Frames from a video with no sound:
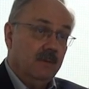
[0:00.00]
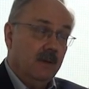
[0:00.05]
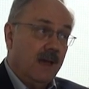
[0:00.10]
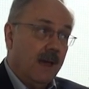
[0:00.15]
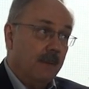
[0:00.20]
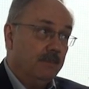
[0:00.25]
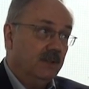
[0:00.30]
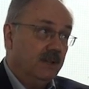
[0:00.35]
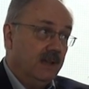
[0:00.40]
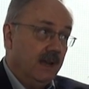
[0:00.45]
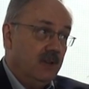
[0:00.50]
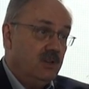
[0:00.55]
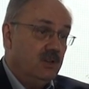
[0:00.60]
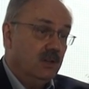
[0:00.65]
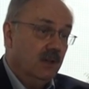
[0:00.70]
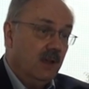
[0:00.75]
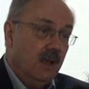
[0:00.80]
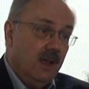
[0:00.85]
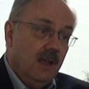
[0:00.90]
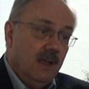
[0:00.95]

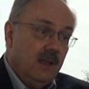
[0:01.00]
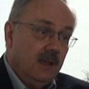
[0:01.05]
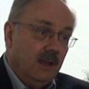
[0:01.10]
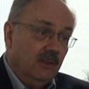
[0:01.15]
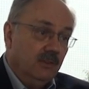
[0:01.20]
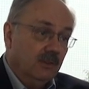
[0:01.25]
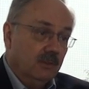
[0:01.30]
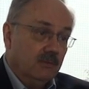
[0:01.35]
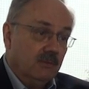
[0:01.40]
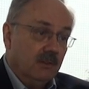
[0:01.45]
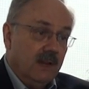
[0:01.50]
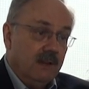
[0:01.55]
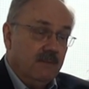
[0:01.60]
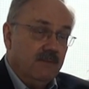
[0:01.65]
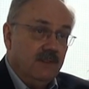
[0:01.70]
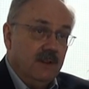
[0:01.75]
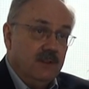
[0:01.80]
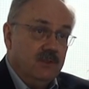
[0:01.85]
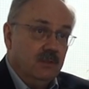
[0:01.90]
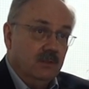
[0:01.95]
application is a great
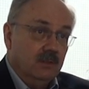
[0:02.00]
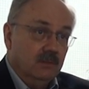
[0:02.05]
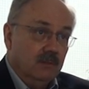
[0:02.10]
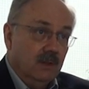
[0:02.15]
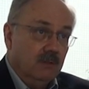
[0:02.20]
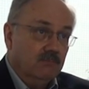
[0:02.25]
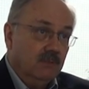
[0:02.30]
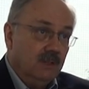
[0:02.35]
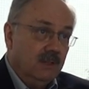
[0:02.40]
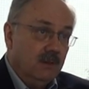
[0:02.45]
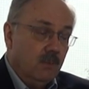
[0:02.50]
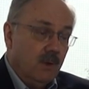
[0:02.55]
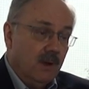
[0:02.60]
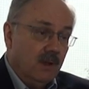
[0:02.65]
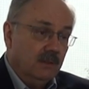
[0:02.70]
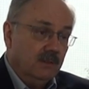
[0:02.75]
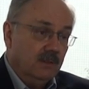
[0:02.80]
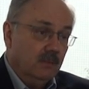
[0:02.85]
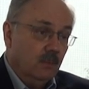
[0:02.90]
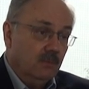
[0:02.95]
feature and really
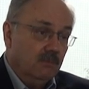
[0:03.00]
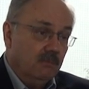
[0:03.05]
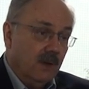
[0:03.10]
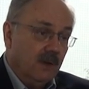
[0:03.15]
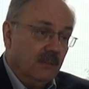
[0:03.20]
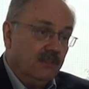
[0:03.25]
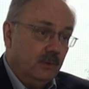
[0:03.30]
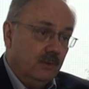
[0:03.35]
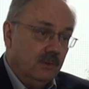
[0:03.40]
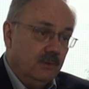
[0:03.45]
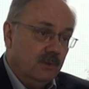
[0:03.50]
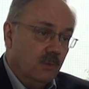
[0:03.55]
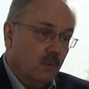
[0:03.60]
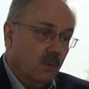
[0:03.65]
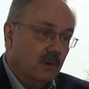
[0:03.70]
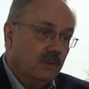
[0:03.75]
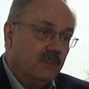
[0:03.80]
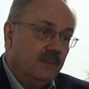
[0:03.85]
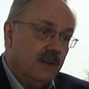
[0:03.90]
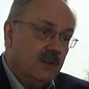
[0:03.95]
well suited to
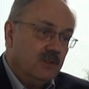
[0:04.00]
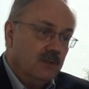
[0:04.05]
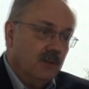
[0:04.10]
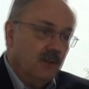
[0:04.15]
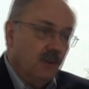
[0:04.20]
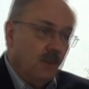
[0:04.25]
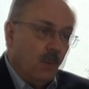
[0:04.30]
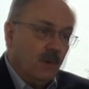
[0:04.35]
workstations.